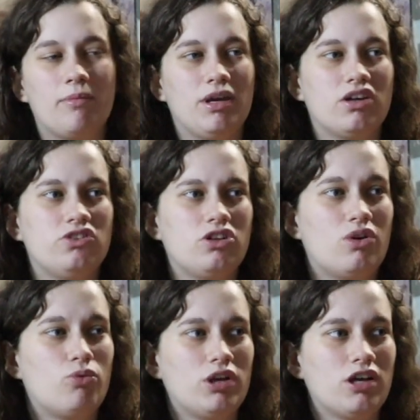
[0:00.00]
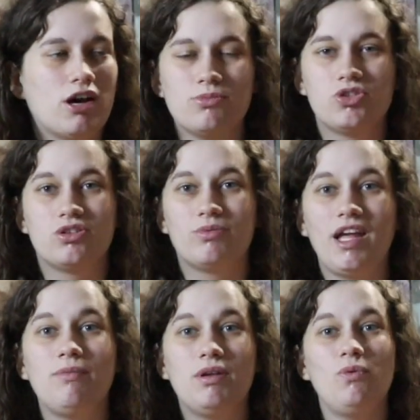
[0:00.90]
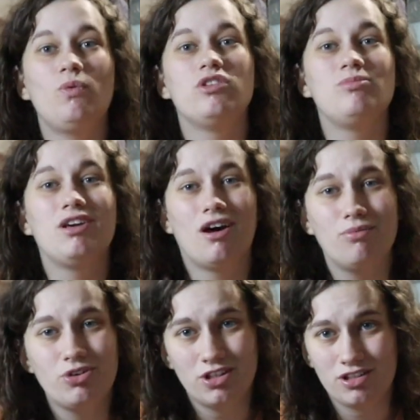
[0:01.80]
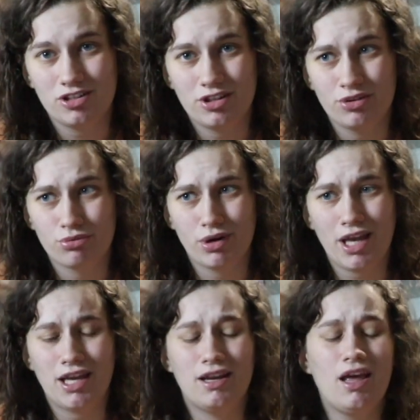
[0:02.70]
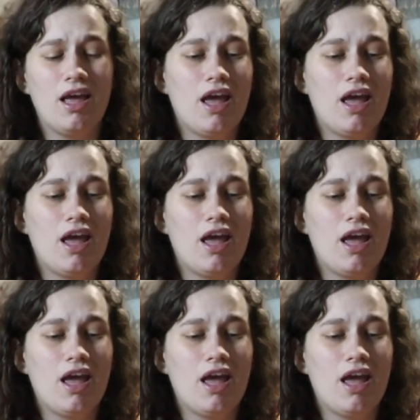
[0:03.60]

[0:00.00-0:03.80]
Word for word: Because, you know, when it comes to rain, people want to be comforted during the rain.